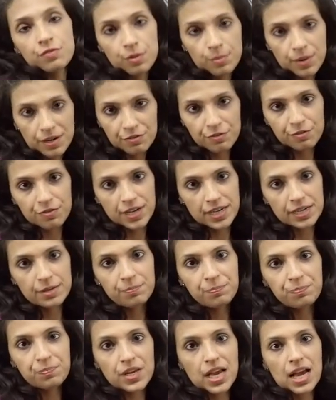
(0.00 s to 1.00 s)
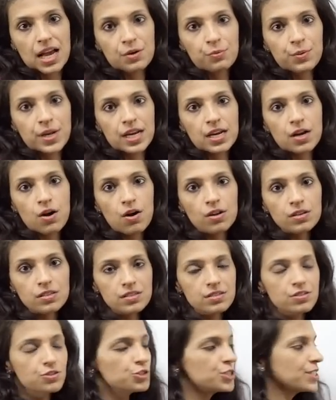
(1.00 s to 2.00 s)
for my friend, and when I called
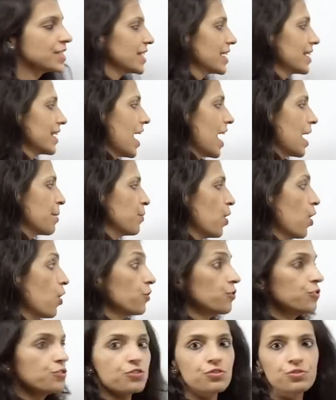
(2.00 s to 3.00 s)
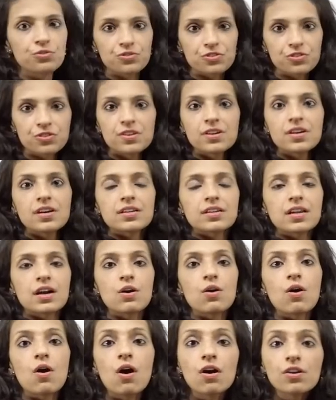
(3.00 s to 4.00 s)
her, she said, I'm en route.
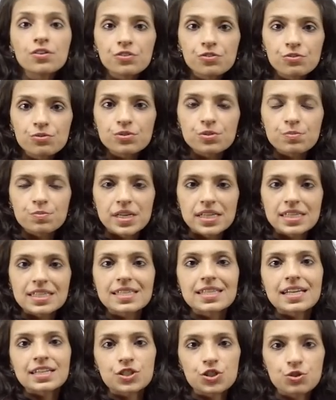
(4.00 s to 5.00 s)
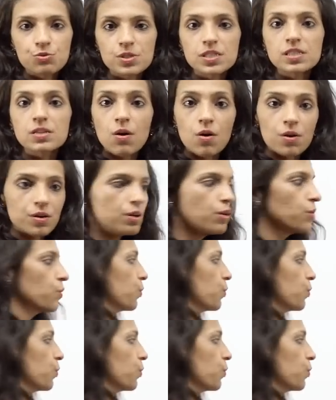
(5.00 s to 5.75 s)
Now, en route means that she was on her